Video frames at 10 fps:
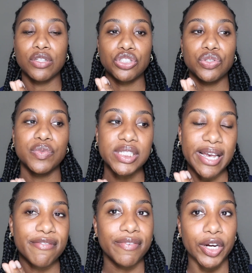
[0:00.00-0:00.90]
As soon as
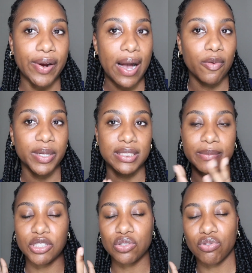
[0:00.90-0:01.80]
I figure out, because
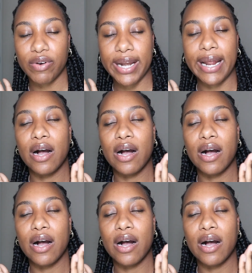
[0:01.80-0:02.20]
I'm in school right